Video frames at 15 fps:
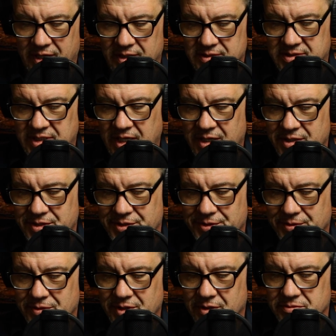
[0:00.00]
in 10
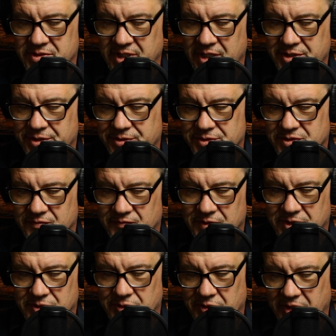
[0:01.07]
years of
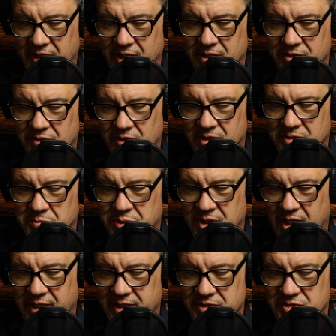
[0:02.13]
recruiting in NERC
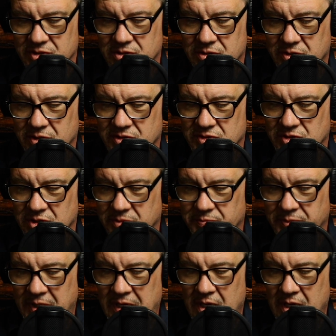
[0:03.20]
compliance and NERC CIP